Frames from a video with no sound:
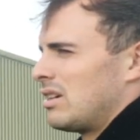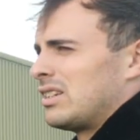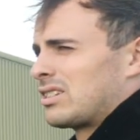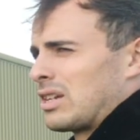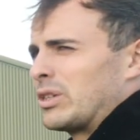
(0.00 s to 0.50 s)

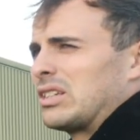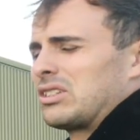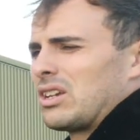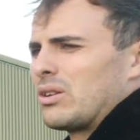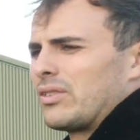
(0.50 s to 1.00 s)
summer,
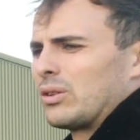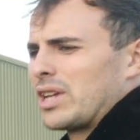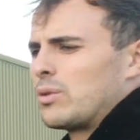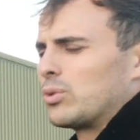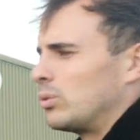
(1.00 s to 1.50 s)
so I think it was
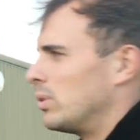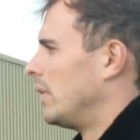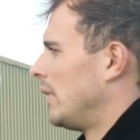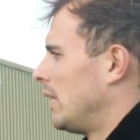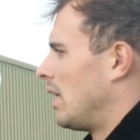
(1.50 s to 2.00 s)
April,
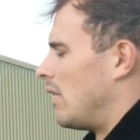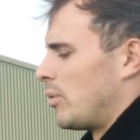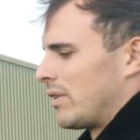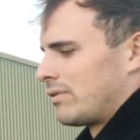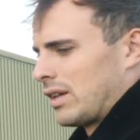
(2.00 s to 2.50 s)
and then we
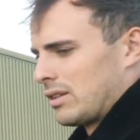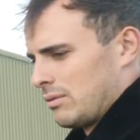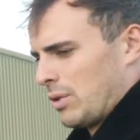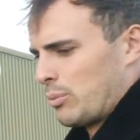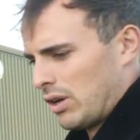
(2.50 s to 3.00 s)
have had
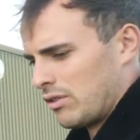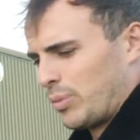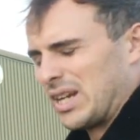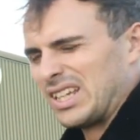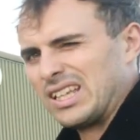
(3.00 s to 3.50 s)
a period of
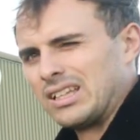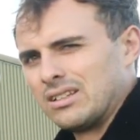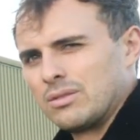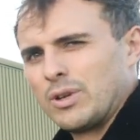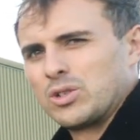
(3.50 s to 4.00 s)
bedding it in
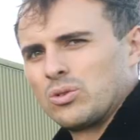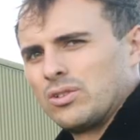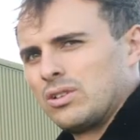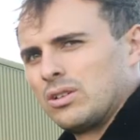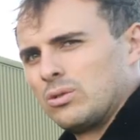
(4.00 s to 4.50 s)
to make sure
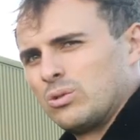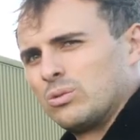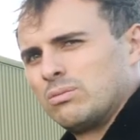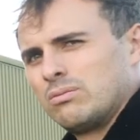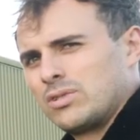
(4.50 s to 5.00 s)
that the oil
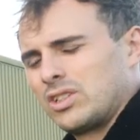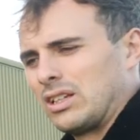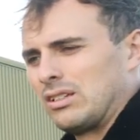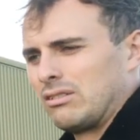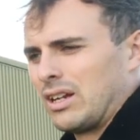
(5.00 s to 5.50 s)

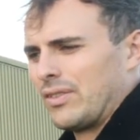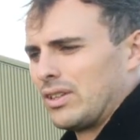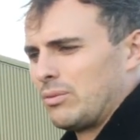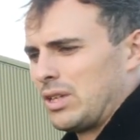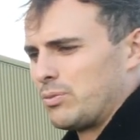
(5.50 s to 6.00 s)
seal around
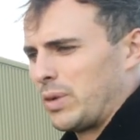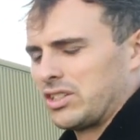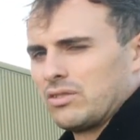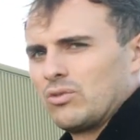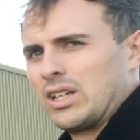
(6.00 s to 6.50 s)
each
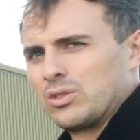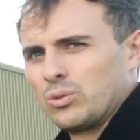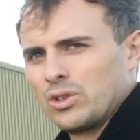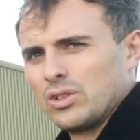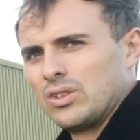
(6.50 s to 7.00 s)
piston ring is all
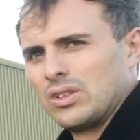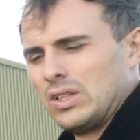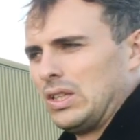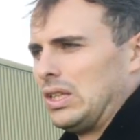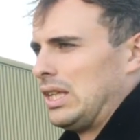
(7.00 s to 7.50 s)
good,
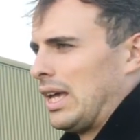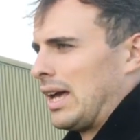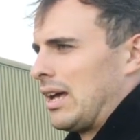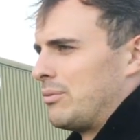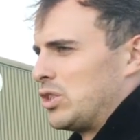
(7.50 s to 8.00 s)

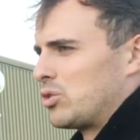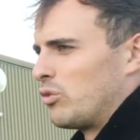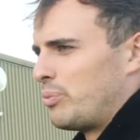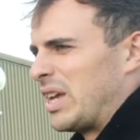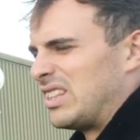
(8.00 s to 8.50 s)
and you sort
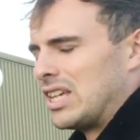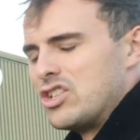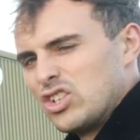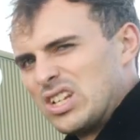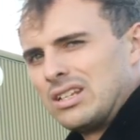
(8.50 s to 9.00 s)
of bed the
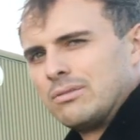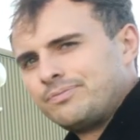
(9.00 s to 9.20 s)
engine in.